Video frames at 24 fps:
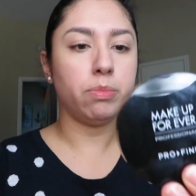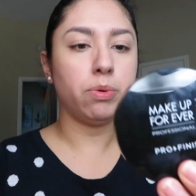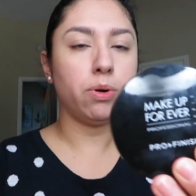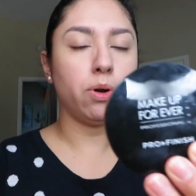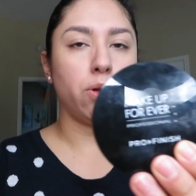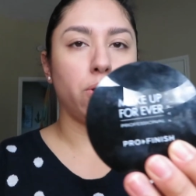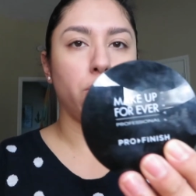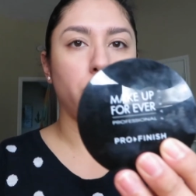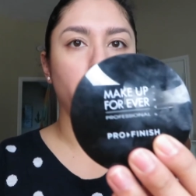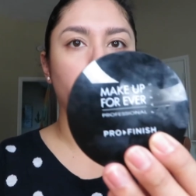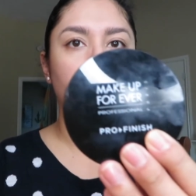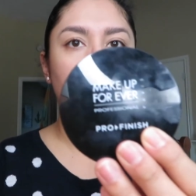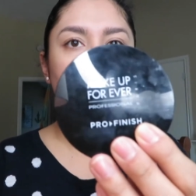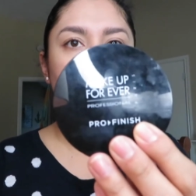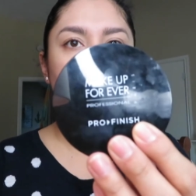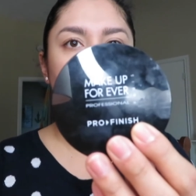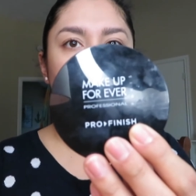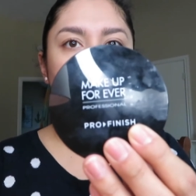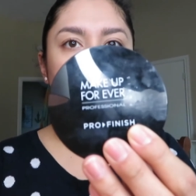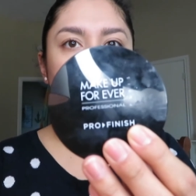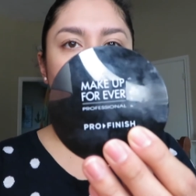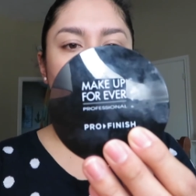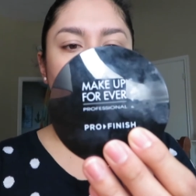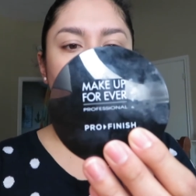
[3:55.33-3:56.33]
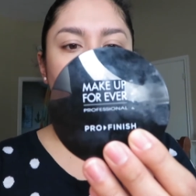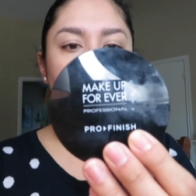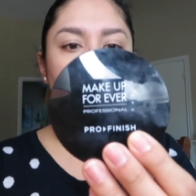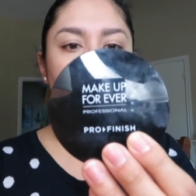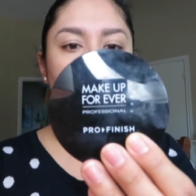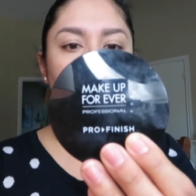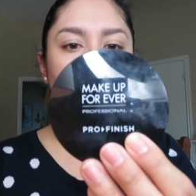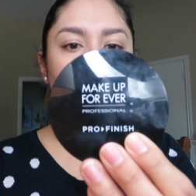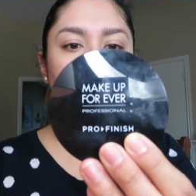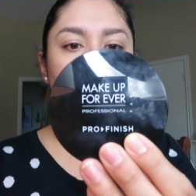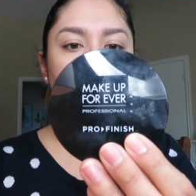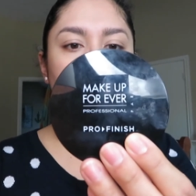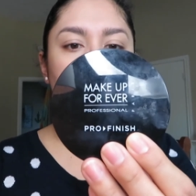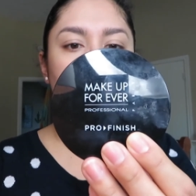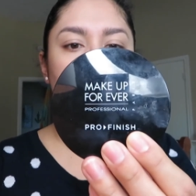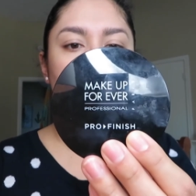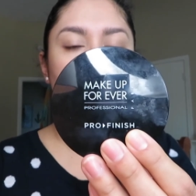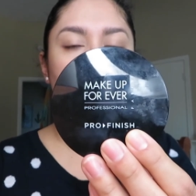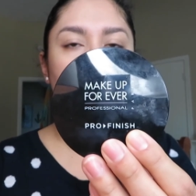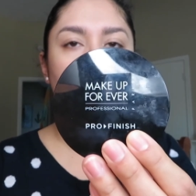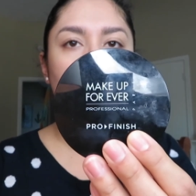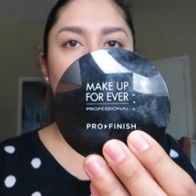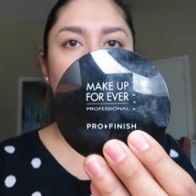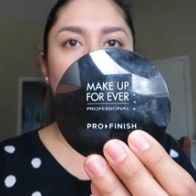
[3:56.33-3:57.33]
Pro Finishing Powder in the
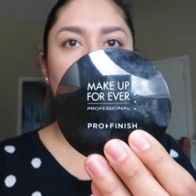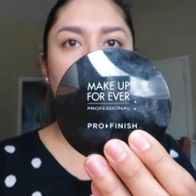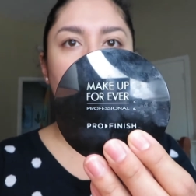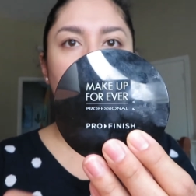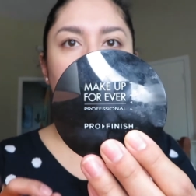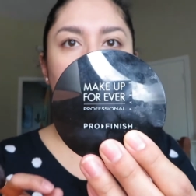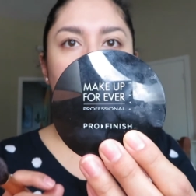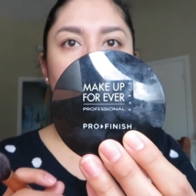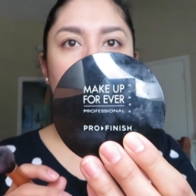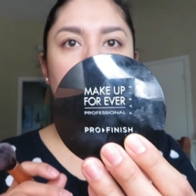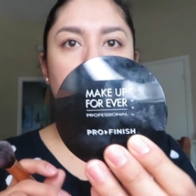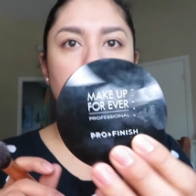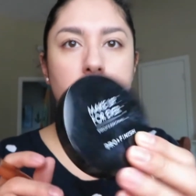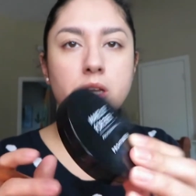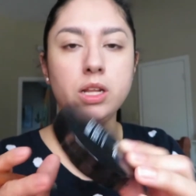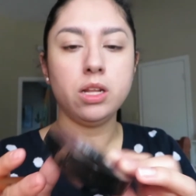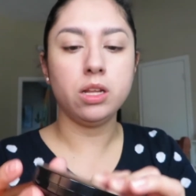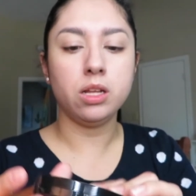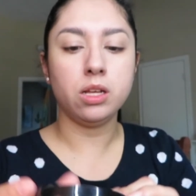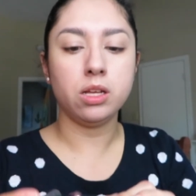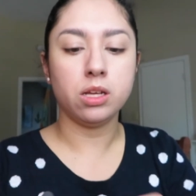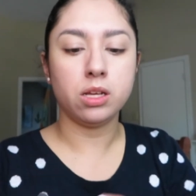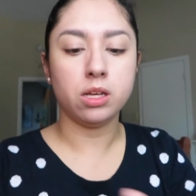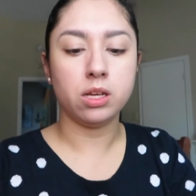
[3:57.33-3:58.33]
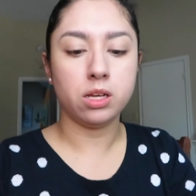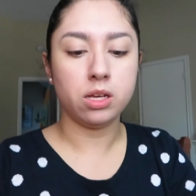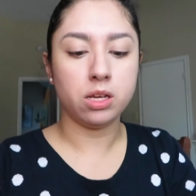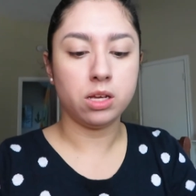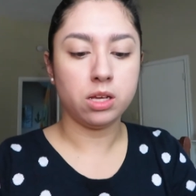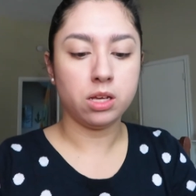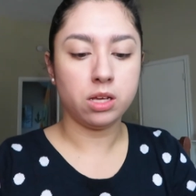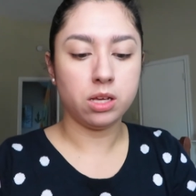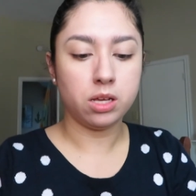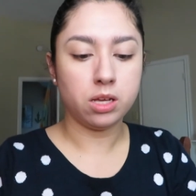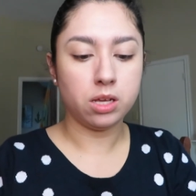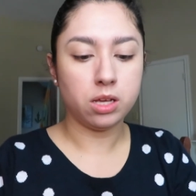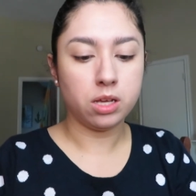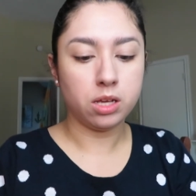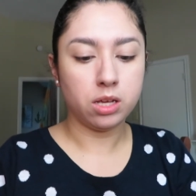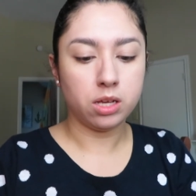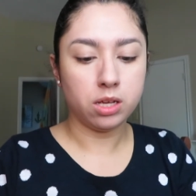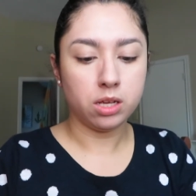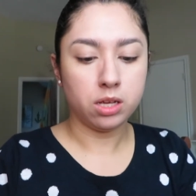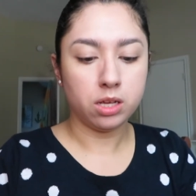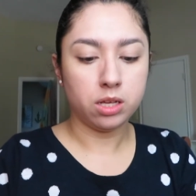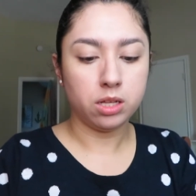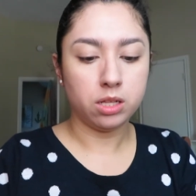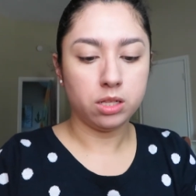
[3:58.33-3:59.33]
number 115.
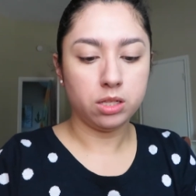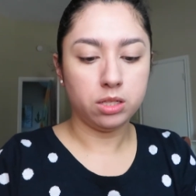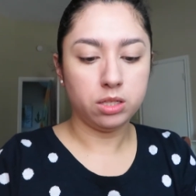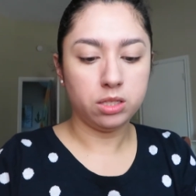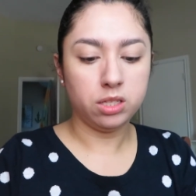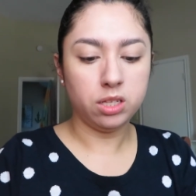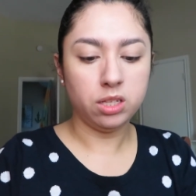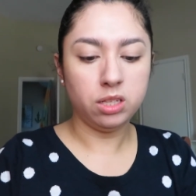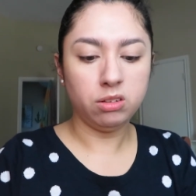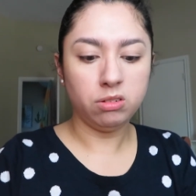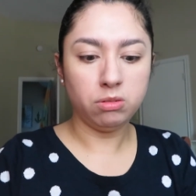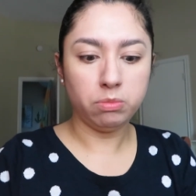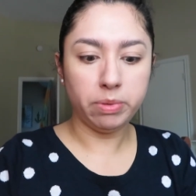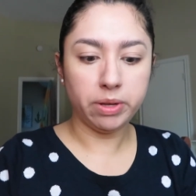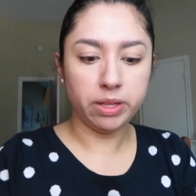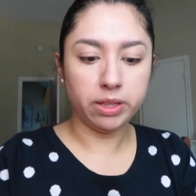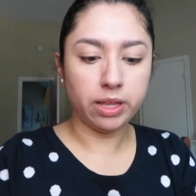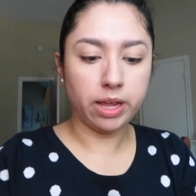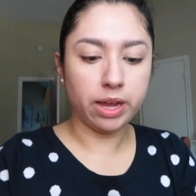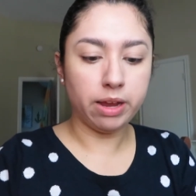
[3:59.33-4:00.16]
It's a little bit